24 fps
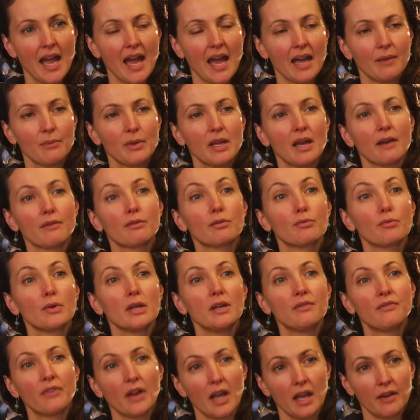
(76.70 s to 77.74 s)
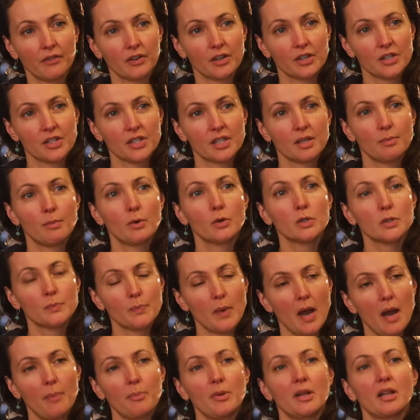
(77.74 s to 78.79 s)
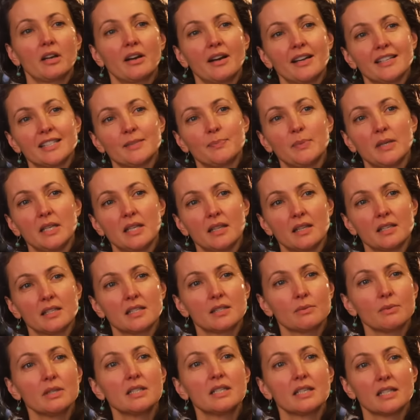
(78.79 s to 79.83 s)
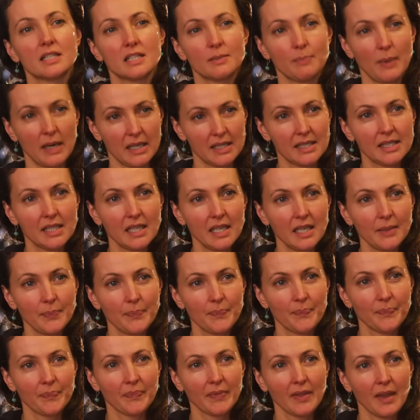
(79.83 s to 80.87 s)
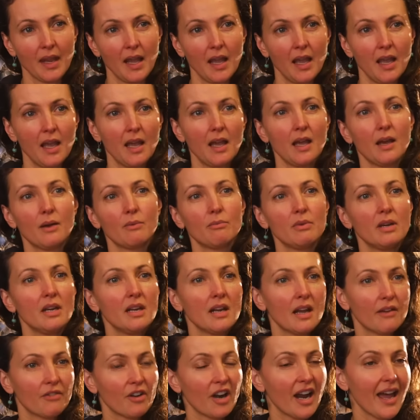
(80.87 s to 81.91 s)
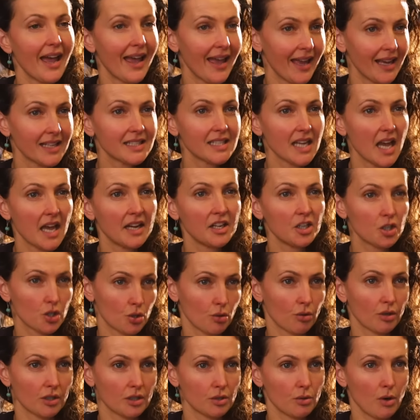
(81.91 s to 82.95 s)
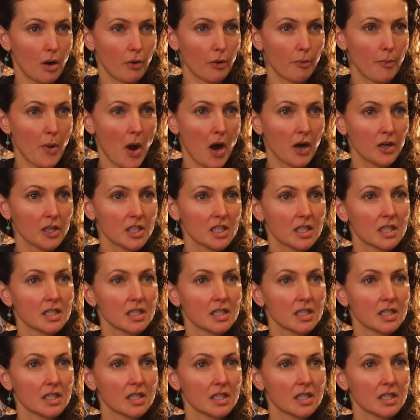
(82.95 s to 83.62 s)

And we have three flavors. The most popular has been the sweet and spicy. We never add any sugar to our bars.